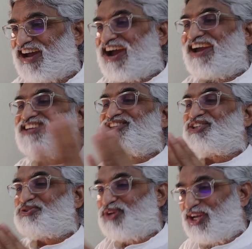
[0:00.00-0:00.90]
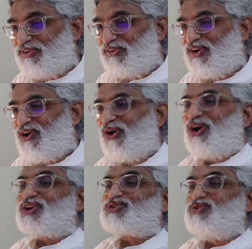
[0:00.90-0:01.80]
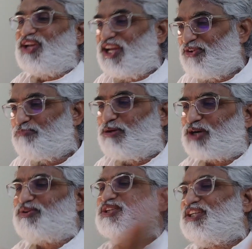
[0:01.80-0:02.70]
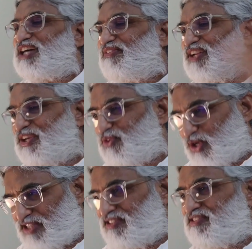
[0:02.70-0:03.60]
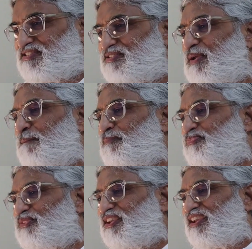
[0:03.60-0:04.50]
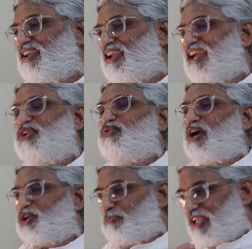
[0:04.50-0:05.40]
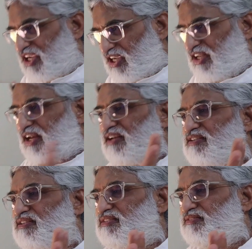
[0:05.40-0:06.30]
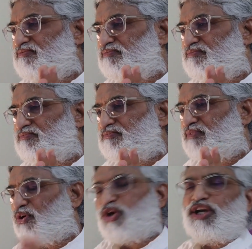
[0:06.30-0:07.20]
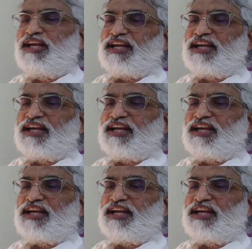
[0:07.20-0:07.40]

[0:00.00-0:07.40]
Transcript: Either to live or to leave. Bhagavad Gita will give you lessons. And you want to be ignorant, only